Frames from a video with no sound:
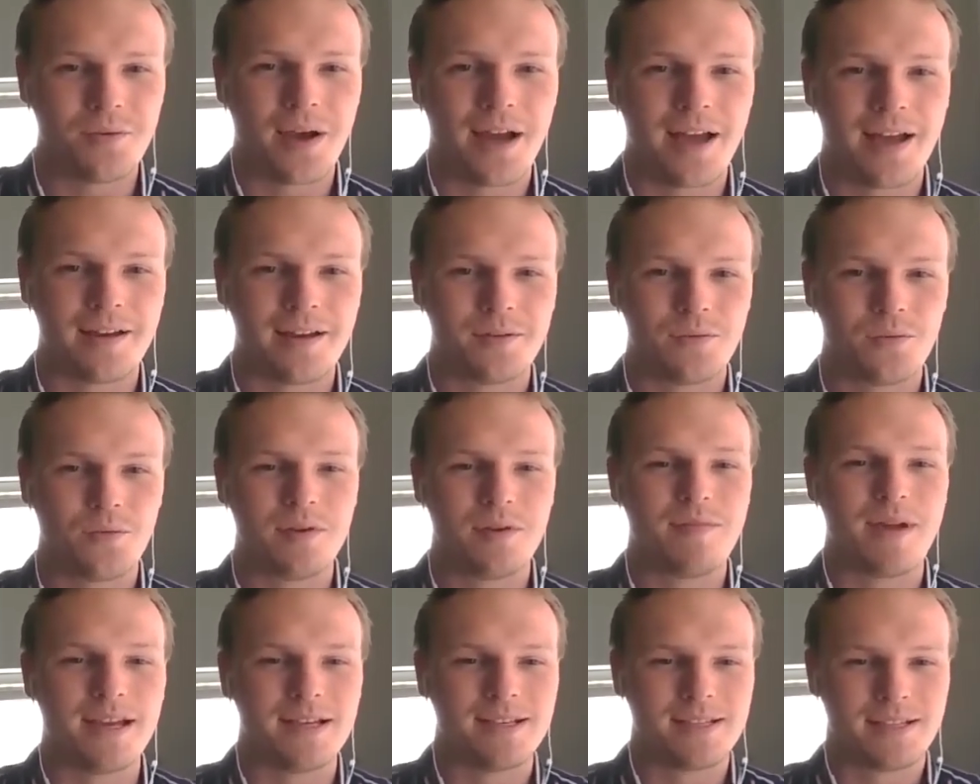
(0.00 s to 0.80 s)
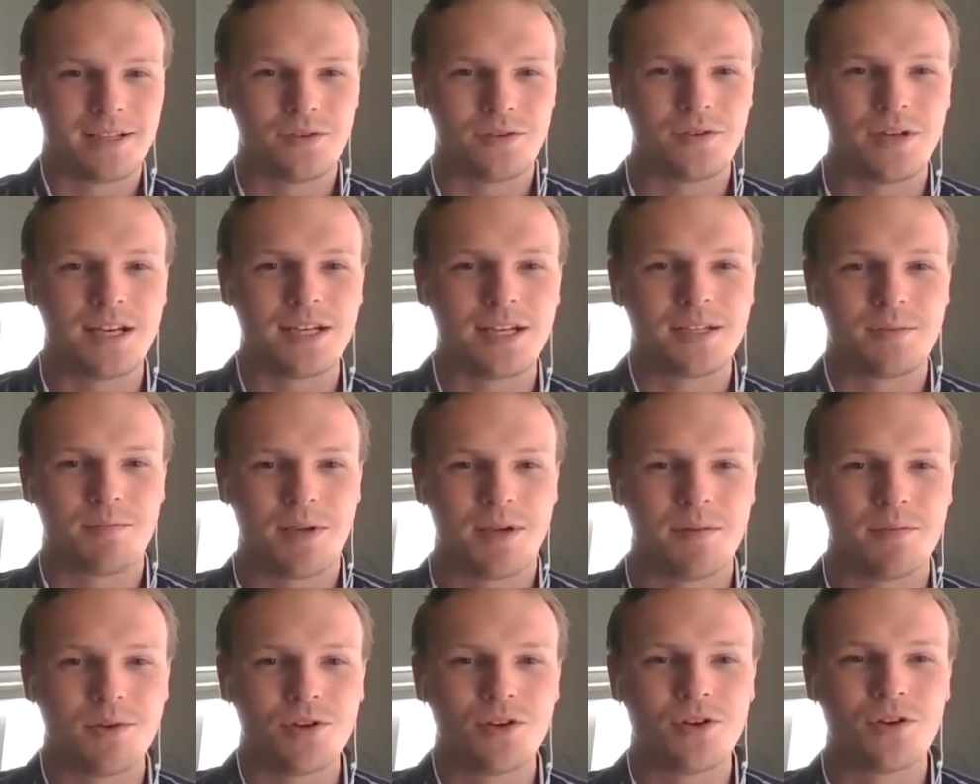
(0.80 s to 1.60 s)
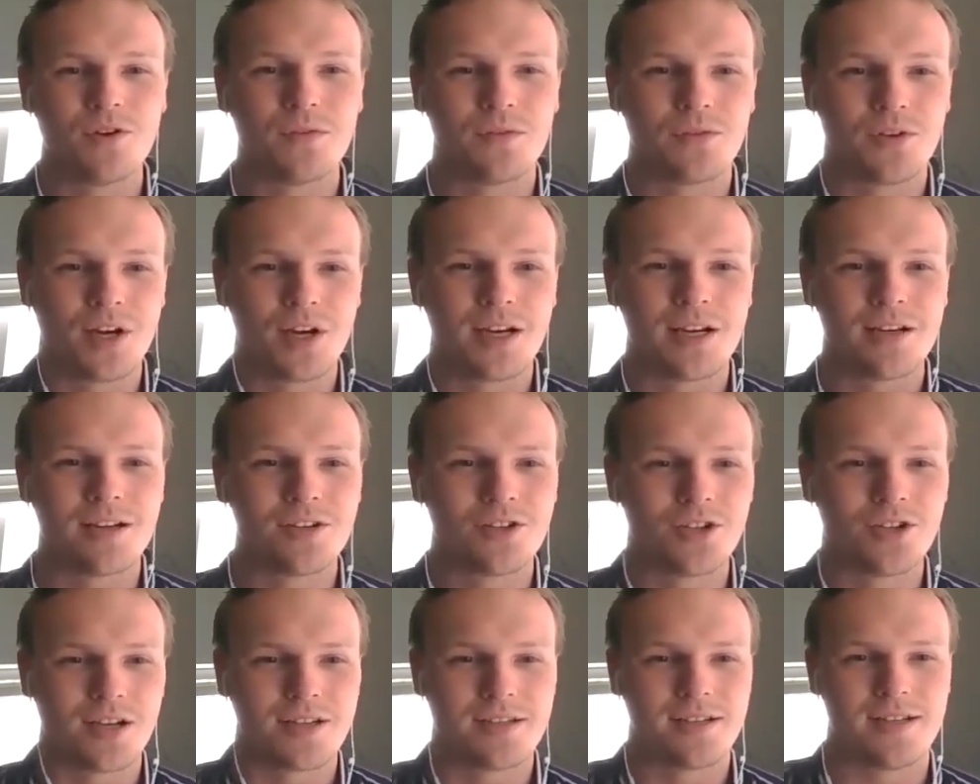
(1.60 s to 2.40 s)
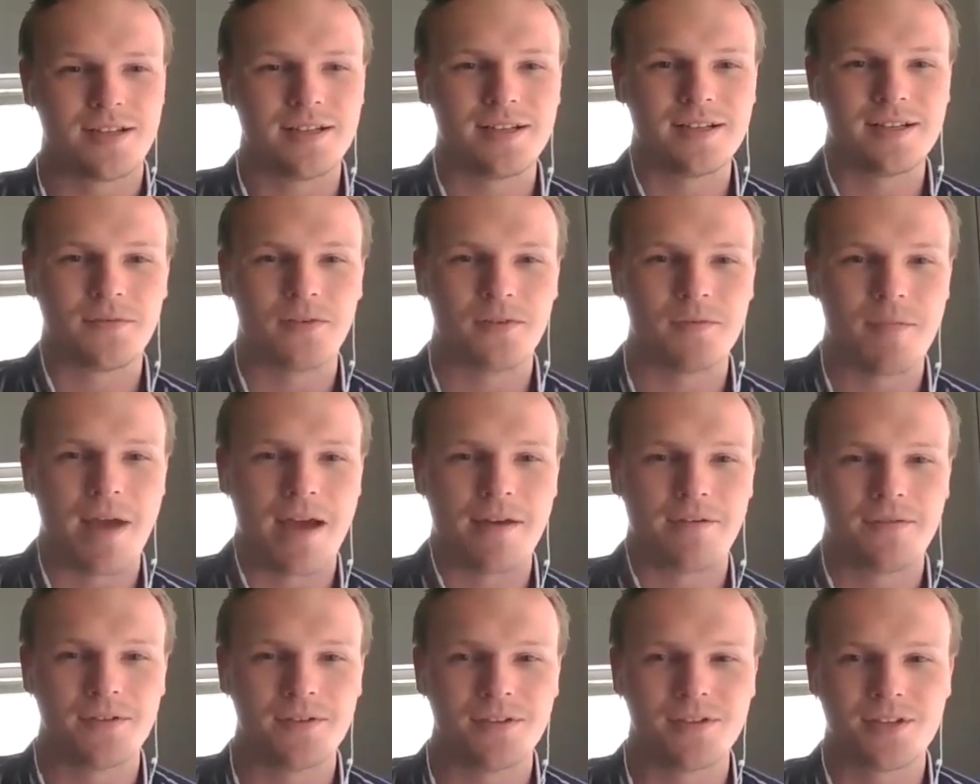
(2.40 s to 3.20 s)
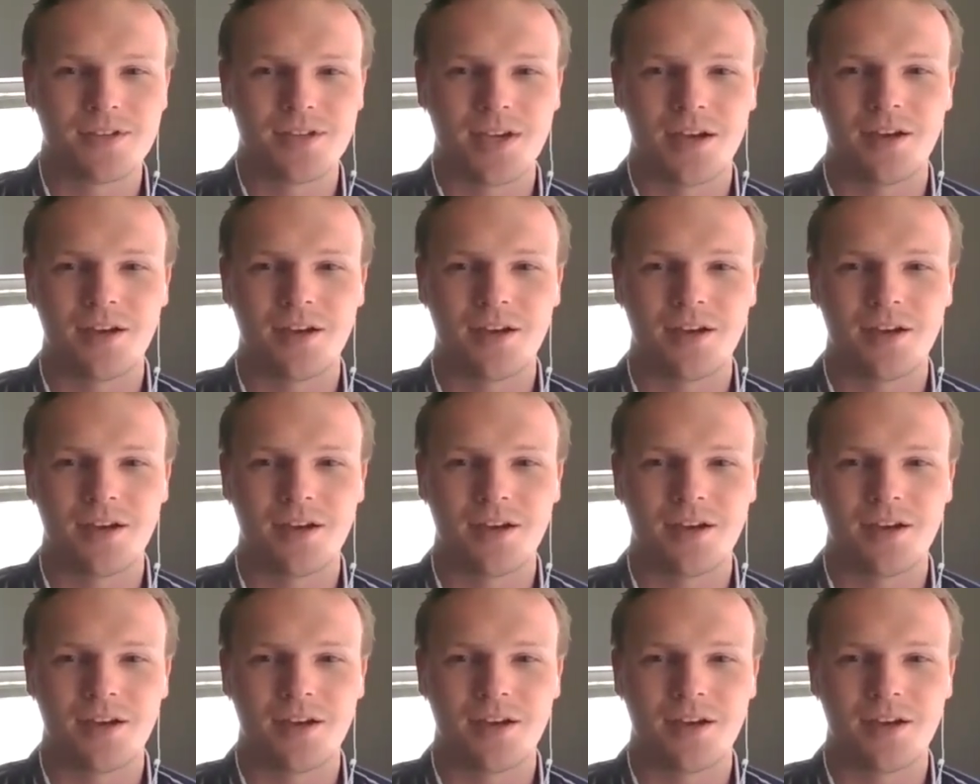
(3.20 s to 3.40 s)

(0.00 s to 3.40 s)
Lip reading: where we may still need to be manoeuvring and adjusting different methods.